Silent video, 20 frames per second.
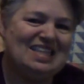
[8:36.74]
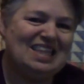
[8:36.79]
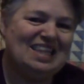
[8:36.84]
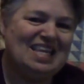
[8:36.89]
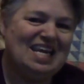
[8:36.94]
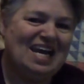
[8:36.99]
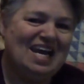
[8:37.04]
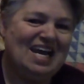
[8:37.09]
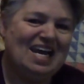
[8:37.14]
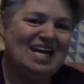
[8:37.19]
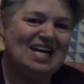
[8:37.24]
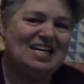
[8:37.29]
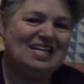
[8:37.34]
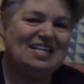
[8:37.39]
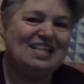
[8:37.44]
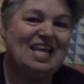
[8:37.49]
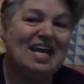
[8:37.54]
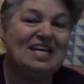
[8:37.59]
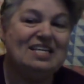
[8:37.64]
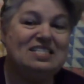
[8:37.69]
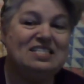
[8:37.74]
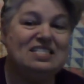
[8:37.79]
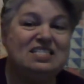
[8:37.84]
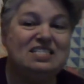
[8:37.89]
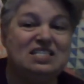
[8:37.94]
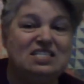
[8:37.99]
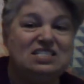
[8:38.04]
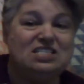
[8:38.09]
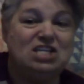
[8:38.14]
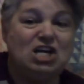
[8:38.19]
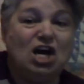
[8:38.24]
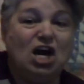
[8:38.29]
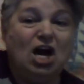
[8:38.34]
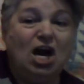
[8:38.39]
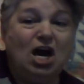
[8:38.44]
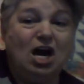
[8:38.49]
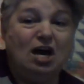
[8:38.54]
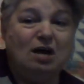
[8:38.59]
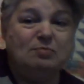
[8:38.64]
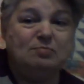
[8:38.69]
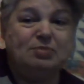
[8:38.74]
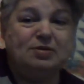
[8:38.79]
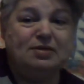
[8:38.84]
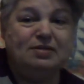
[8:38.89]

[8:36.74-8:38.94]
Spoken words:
that. That's the top